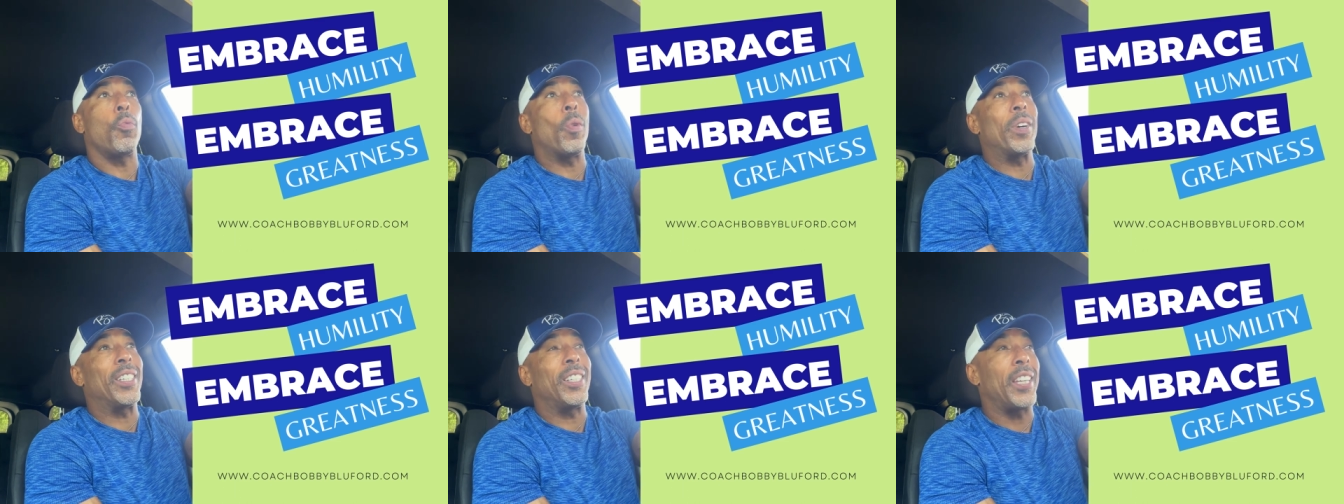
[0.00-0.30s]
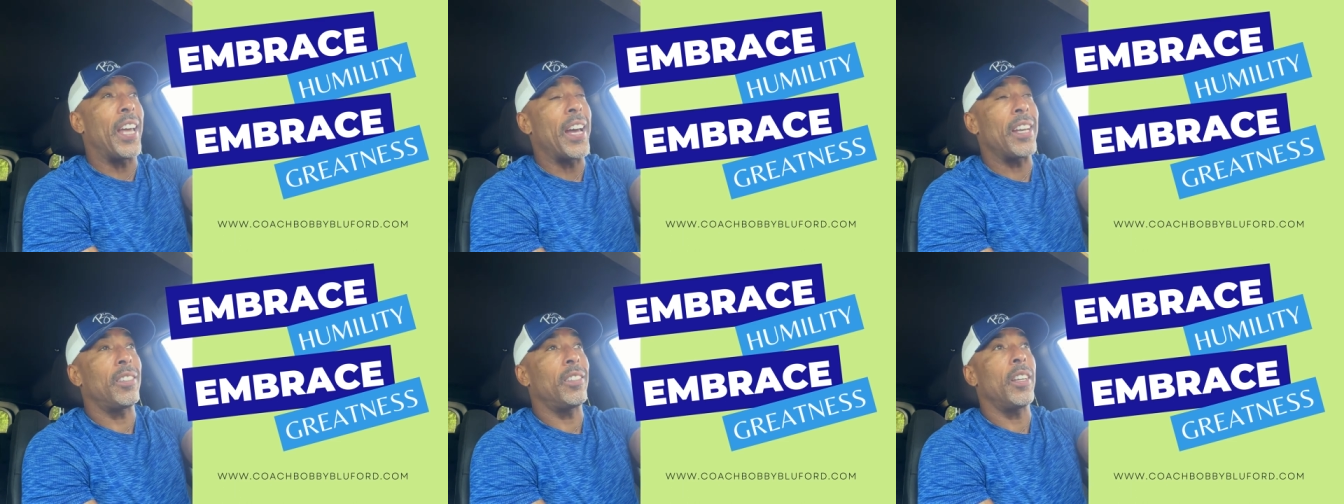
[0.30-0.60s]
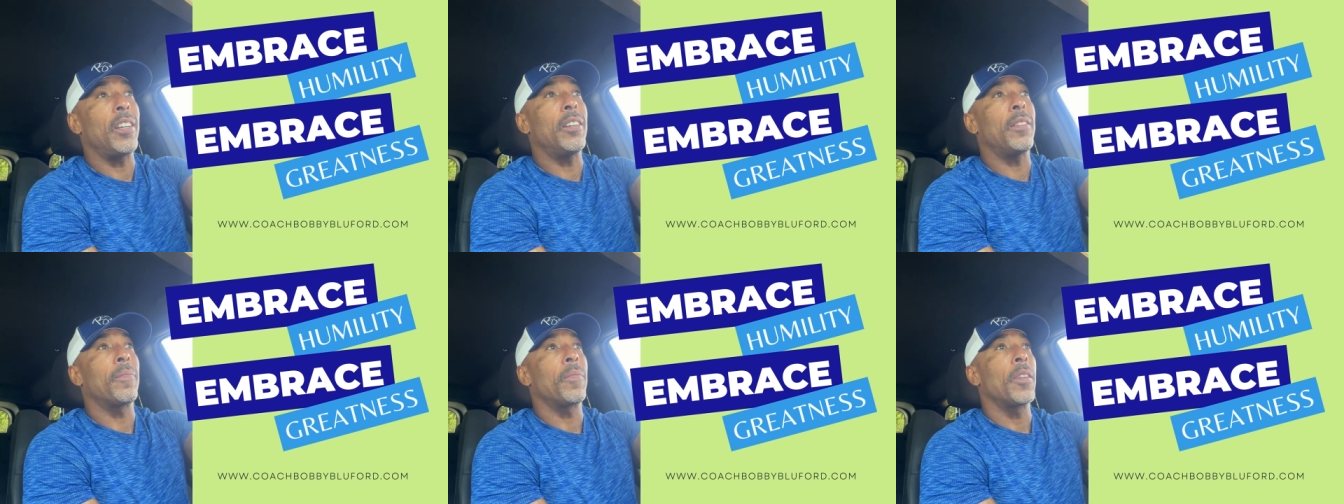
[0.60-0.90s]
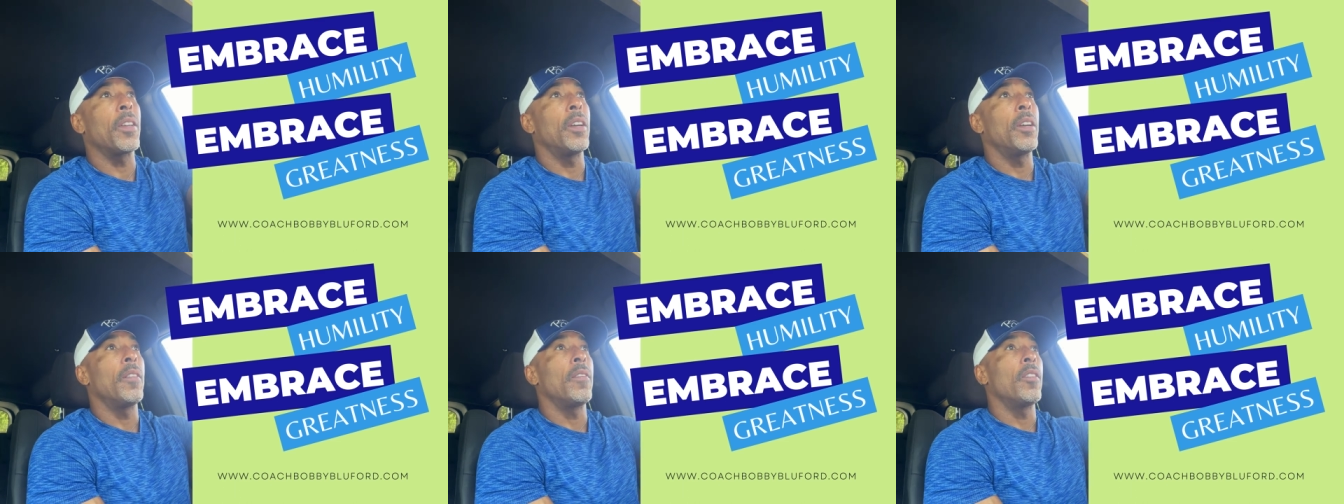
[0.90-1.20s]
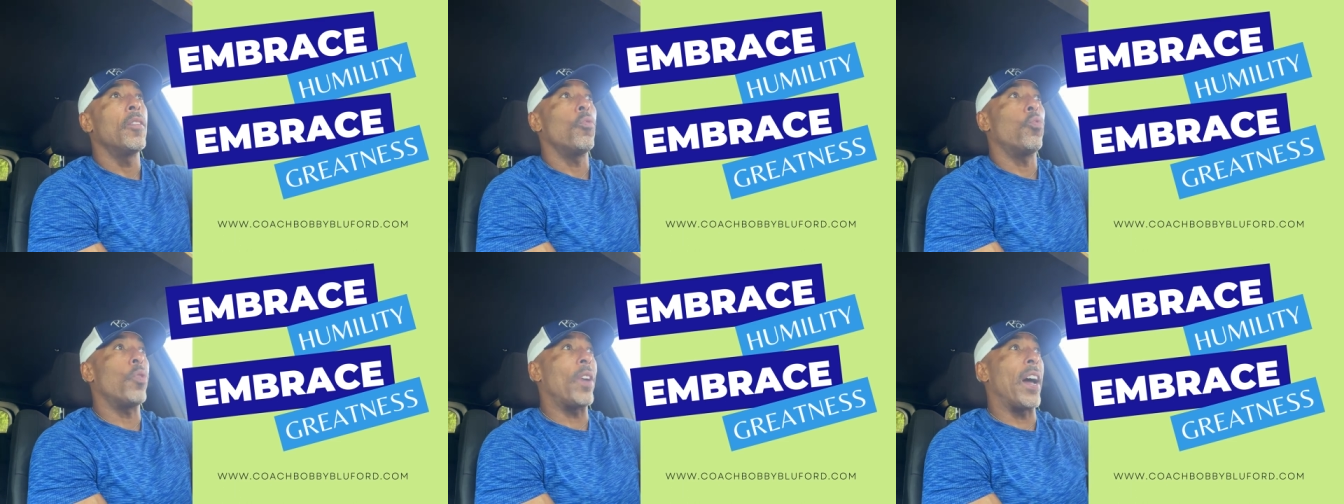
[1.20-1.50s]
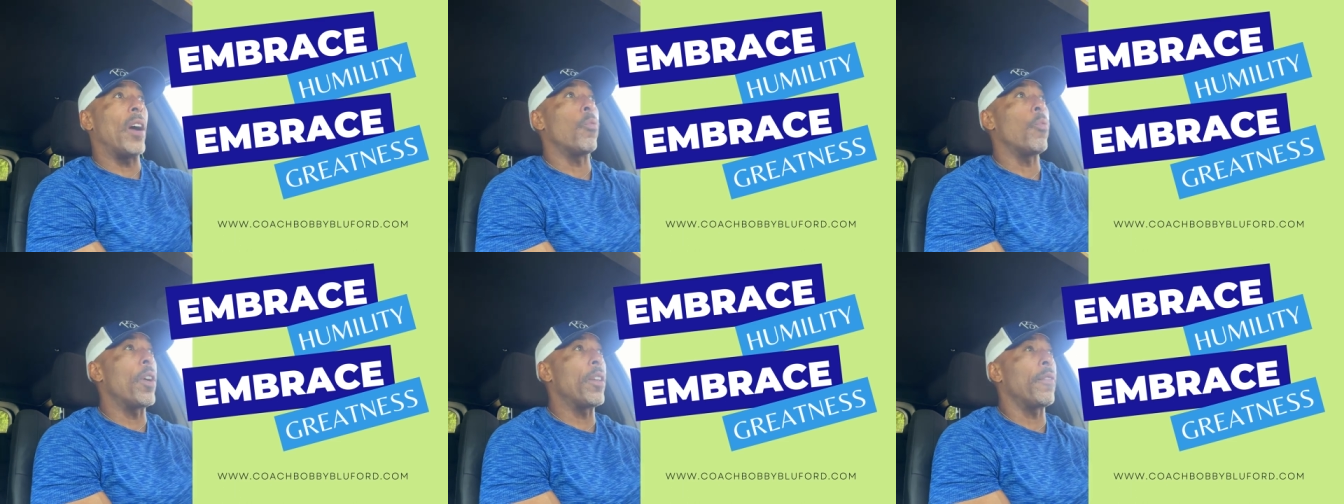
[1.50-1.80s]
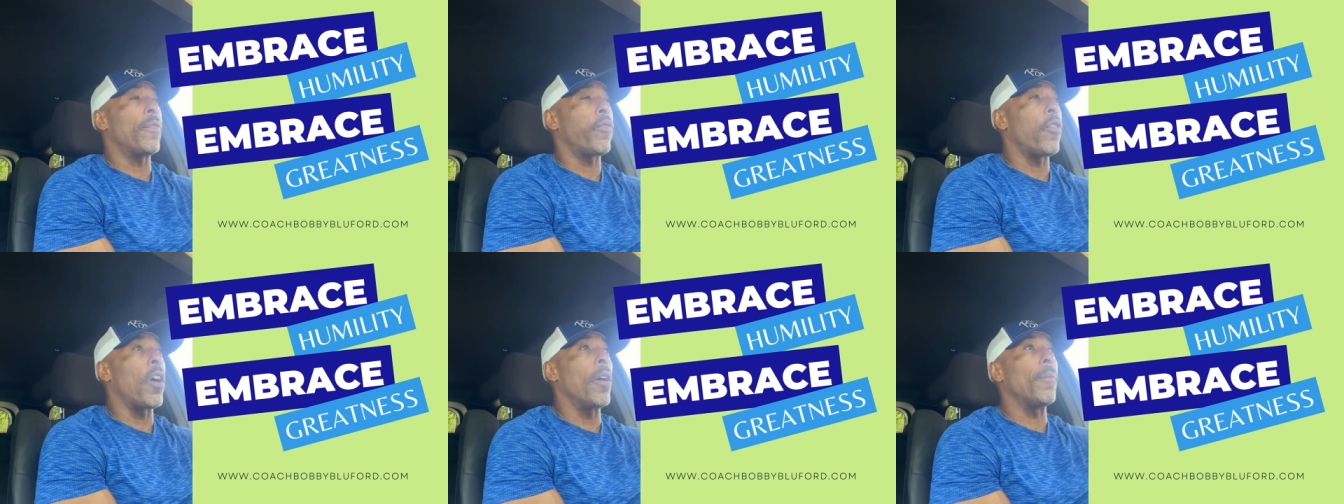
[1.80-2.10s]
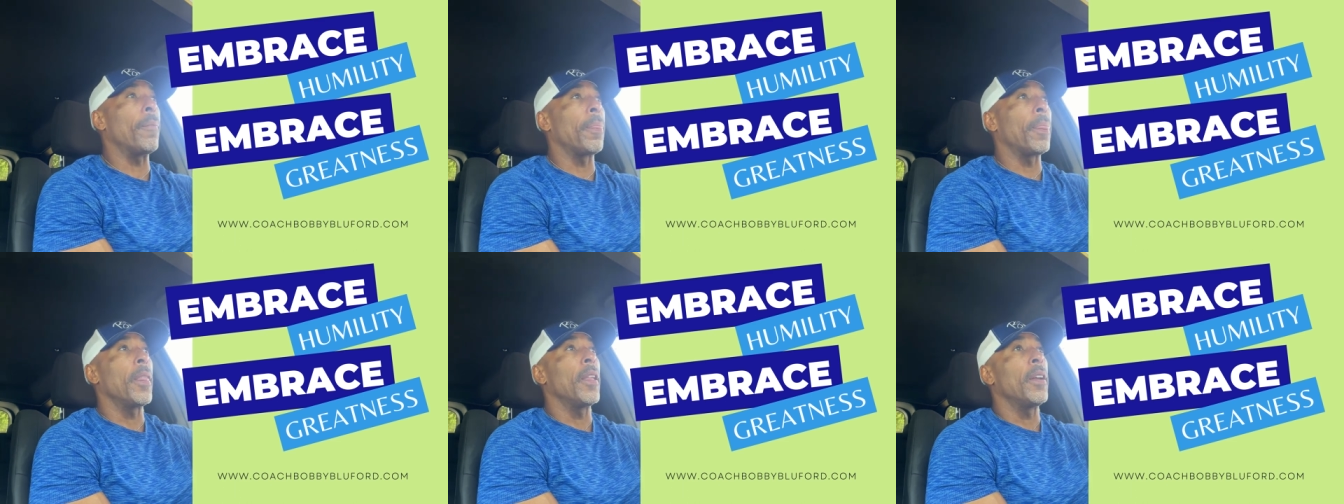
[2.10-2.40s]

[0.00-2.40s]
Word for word: was tested. When I went from